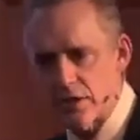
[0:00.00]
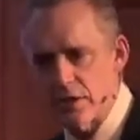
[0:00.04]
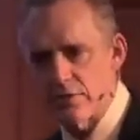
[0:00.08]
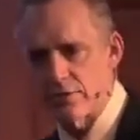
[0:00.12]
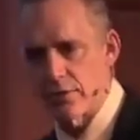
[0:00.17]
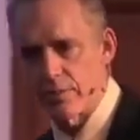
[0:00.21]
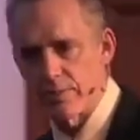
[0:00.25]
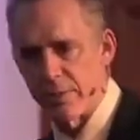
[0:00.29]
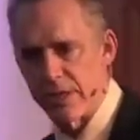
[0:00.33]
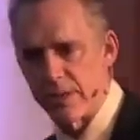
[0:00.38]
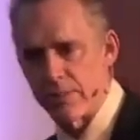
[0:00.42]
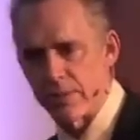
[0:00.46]
for
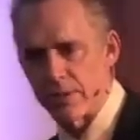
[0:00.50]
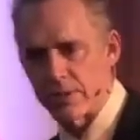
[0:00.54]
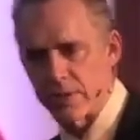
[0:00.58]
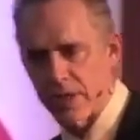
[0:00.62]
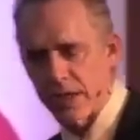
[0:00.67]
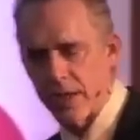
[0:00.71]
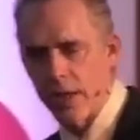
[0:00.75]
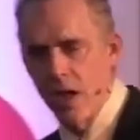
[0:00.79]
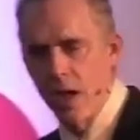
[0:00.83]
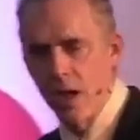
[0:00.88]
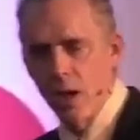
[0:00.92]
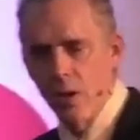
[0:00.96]
people. It's
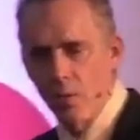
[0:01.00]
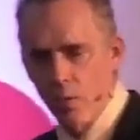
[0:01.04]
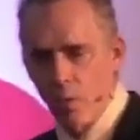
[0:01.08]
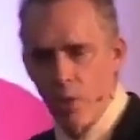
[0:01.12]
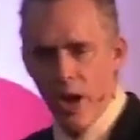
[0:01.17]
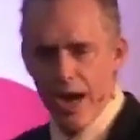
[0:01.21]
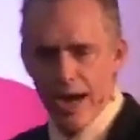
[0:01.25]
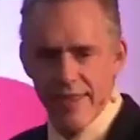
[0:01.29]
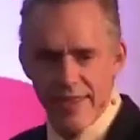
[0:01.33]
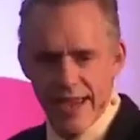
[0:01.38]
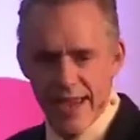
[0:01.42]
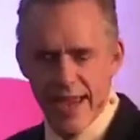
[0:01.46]
like,
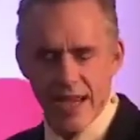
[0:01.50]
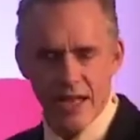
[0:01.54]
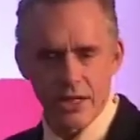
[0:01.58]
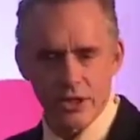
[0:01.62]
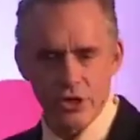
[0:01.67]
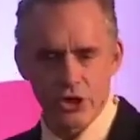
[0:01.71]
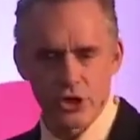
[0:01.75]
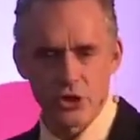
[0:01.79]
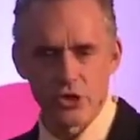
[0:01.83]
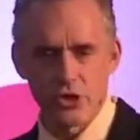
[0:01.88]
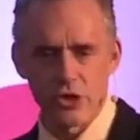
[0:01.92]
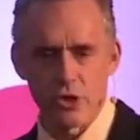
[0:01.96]
why the hell
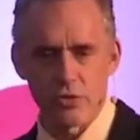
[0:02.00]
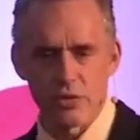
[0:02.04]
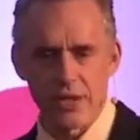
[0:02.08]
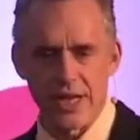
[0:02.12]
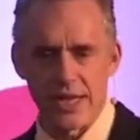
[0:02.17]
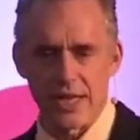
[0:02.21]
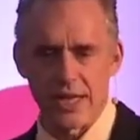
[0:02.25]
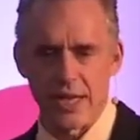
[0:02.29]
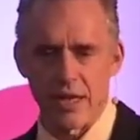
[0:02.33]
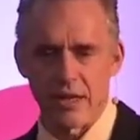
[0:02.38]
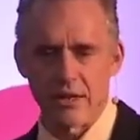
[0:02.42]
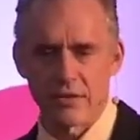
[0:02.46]
should you
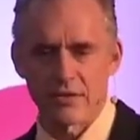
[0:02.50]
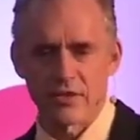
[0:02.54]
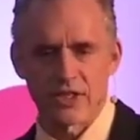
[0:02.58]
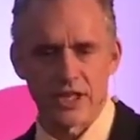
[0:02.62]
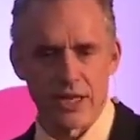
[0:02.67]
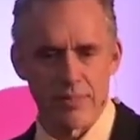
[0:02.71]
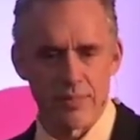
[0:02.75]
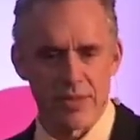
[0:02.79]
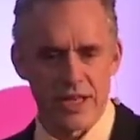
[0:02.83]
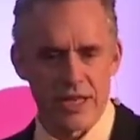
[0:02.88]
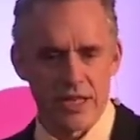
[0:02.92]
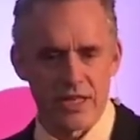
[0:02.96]
take care of
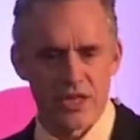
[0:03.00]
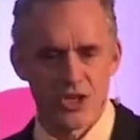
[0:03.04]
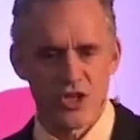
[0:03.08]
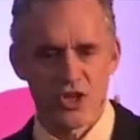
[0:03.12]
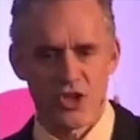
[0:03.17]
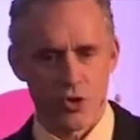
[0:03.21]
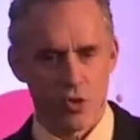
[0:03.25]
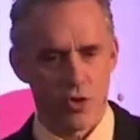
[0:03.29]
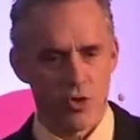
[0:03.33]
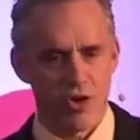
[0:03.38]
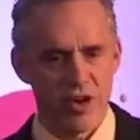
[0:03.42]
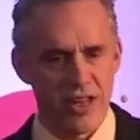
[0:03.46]
something as
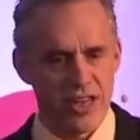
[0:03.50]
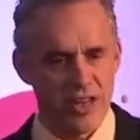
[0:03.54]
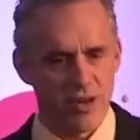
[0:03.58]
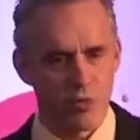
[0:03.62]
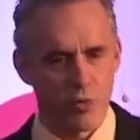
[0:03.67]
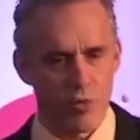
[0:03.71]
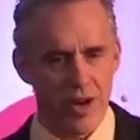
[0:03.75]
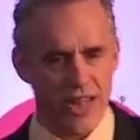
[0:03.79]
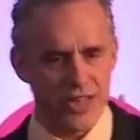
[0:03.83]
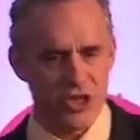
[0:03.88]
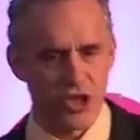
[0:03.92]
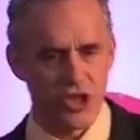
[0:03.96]
sorry and
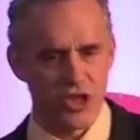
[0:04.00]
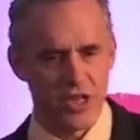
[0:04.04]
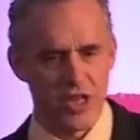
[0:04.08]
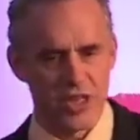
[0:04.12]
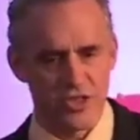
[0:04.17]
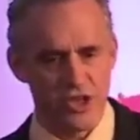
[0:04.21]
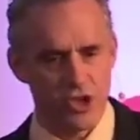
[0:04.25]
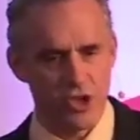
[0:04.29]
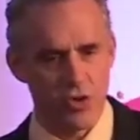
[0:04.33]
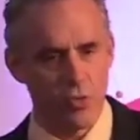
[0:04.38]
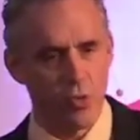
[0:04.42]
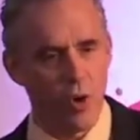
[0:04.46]
wretched as
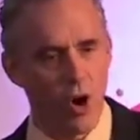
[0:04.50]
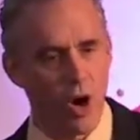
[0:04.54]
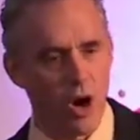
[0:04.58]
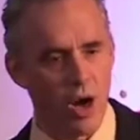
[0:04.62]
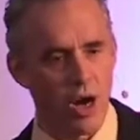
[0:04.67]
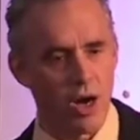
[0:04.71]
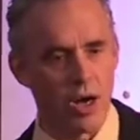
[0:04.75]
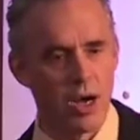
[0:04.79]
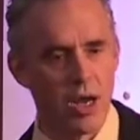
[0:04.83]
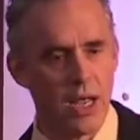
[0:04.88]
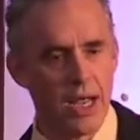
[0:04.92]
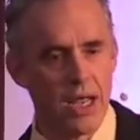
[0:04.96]
you are?